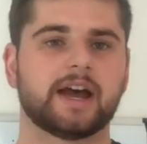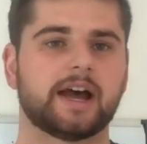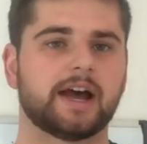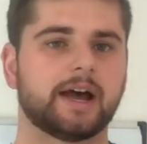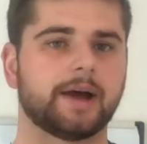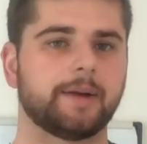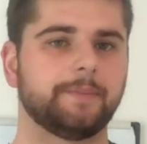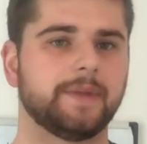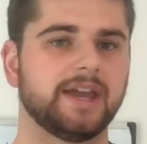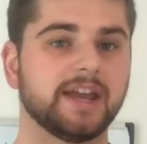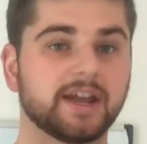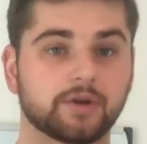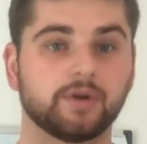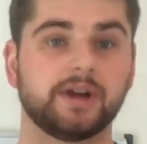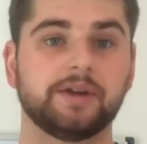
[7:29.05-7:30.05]

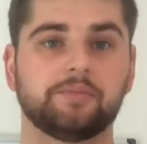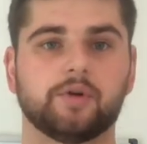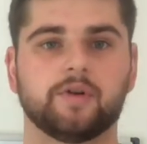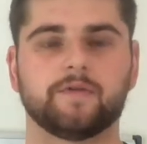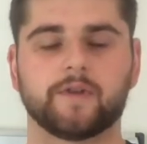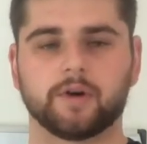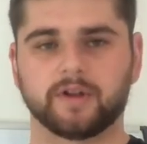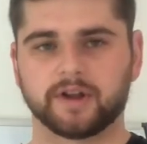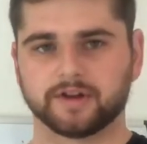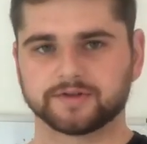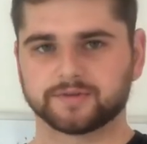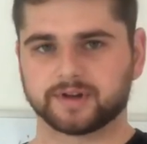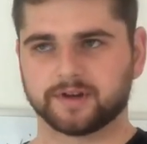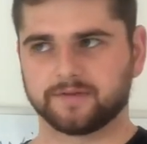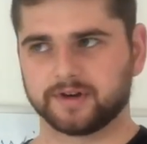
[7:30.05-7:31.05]
equity
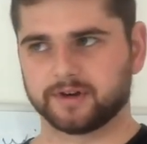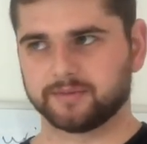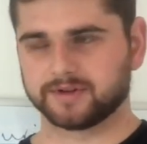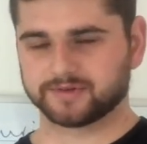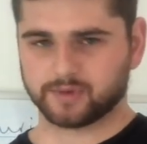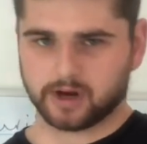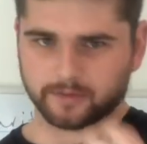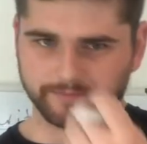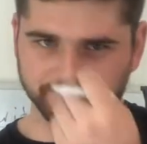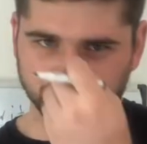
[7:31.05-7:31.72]
portfolios were giving him as well.